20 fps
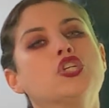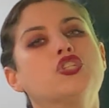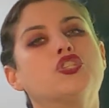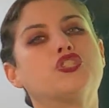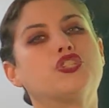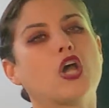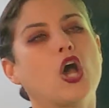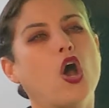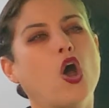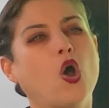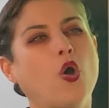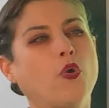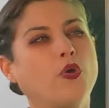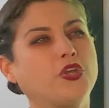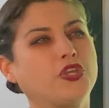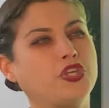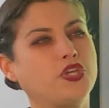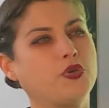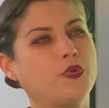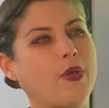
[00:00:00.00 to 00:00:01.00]

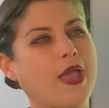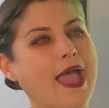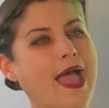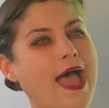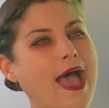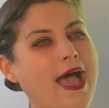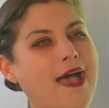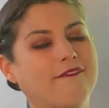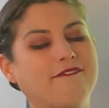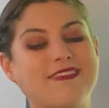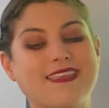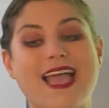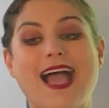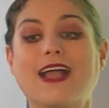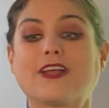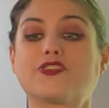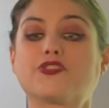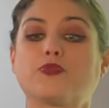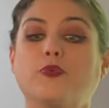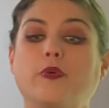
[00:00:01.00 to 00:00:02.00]
So you have the
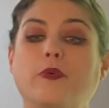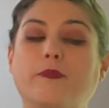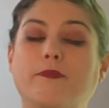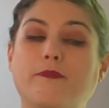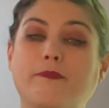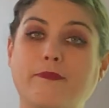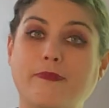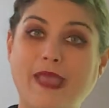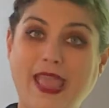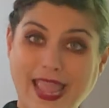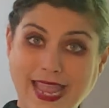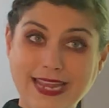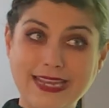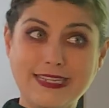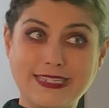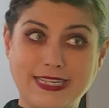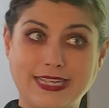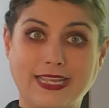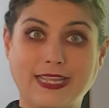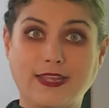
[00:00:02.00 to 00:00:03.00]
actual
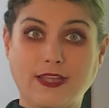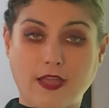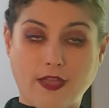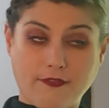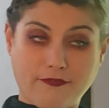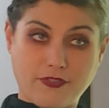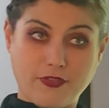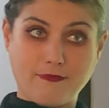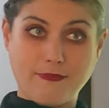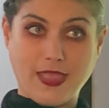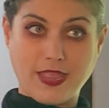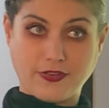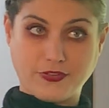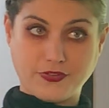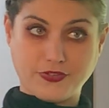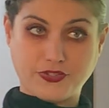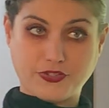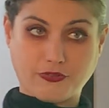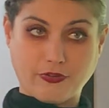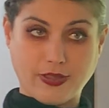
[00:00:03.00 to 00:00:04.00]
painting of the
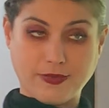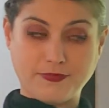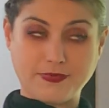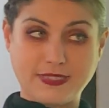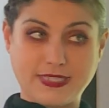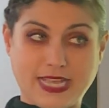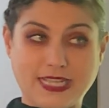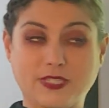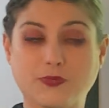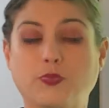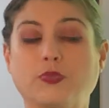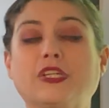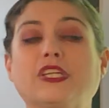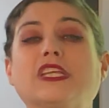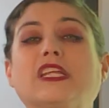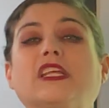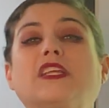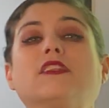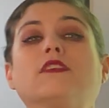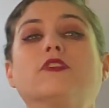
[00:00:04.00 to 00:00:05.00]
manuscripts. That's what
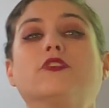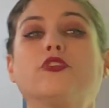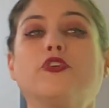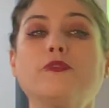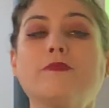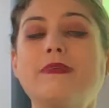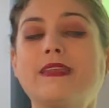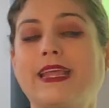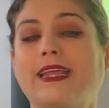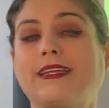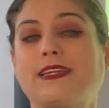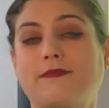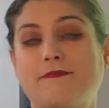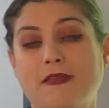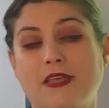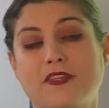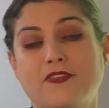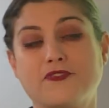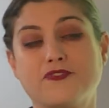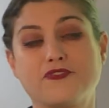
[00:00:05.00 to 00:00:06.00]
an illuminated
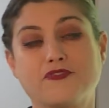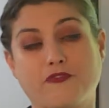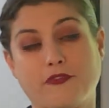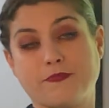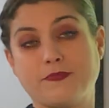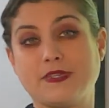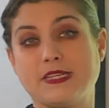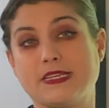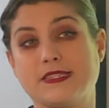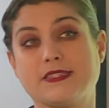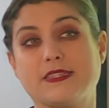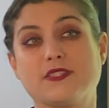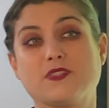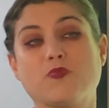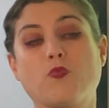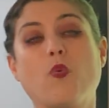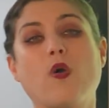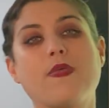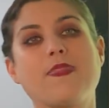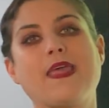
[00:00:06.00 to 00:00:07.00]
manuscript is.
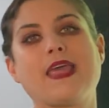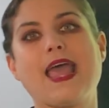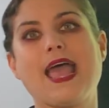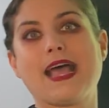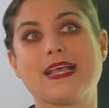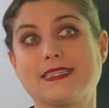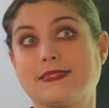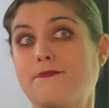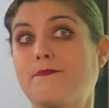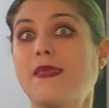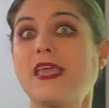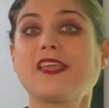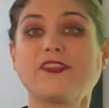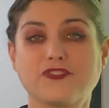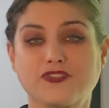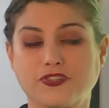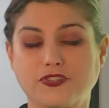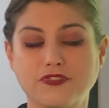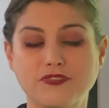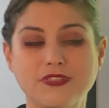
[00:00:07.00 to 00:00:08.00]
It's one that has
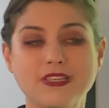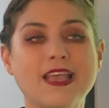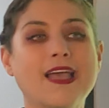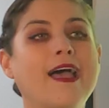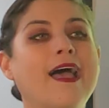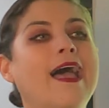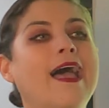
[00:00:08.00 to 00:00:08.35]
pictures.